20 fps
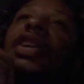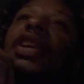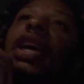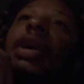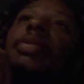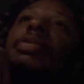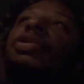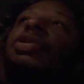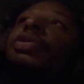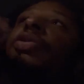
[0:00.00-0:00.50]
to
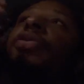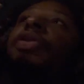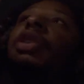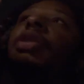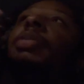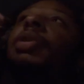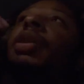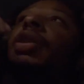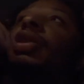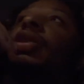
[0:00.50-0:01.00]
keep two
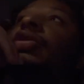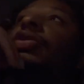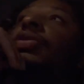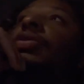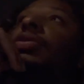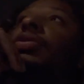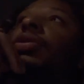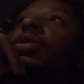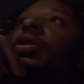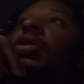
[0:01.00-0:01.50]
females
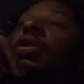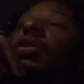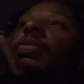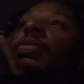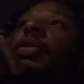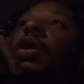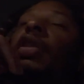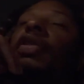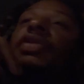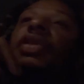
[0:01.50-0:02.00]

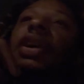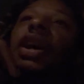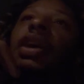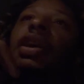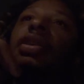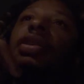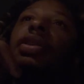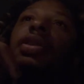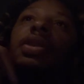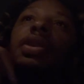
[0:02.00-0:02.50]
off
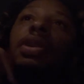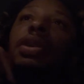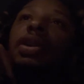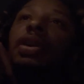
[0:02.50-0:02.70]
Nyla,